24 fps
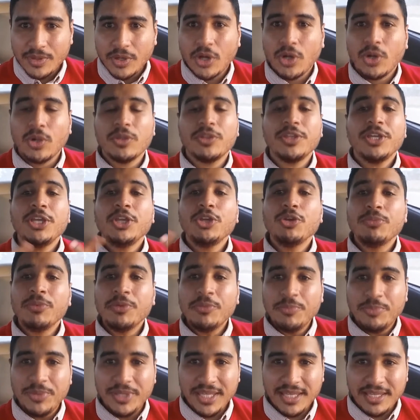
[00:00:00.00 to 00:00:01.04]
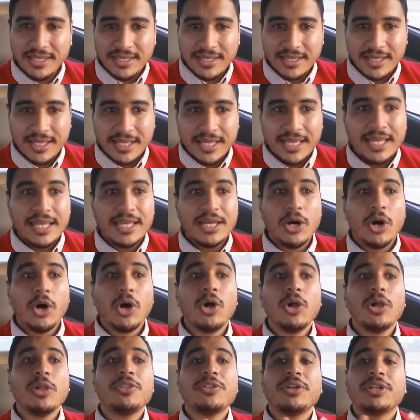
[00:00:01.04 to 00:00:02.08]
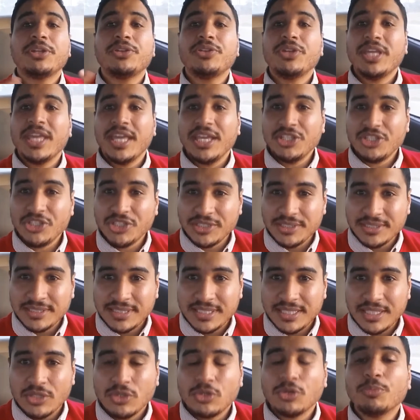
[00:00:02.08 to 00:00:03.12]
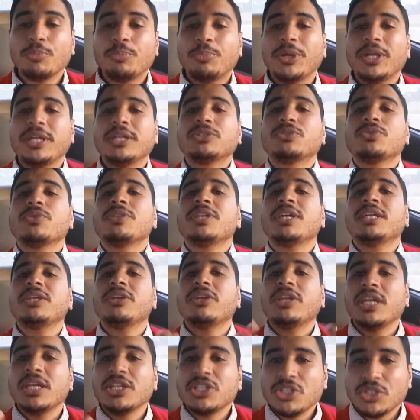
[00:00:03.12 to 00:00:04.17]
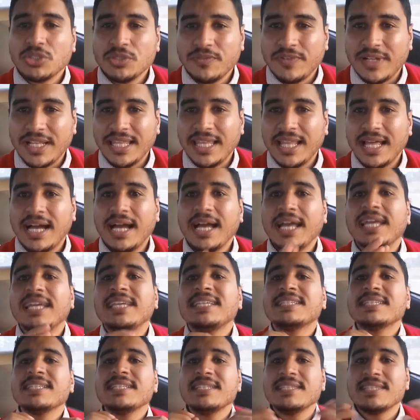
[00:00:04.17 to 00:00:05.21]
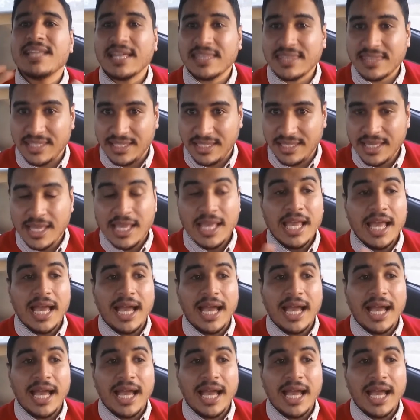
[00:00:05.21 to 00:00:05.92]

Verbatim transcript: all the human being, all their education compared to the education of Allah is nothing.